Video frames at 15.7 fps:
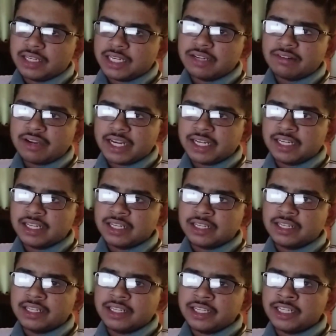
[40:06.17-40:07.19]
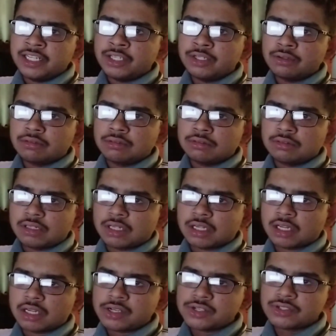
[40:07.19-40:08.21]
divided into
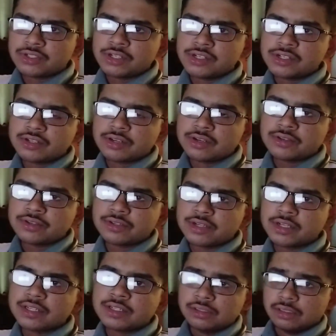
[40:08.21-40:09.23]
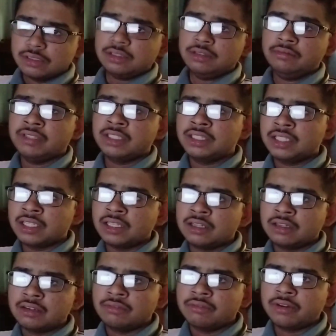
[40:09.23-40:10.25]
constituency with
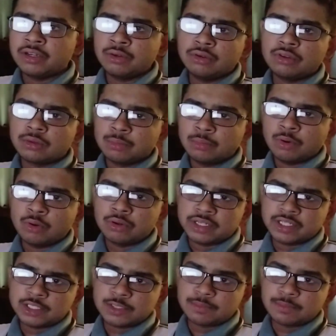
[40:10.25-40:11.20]
one or more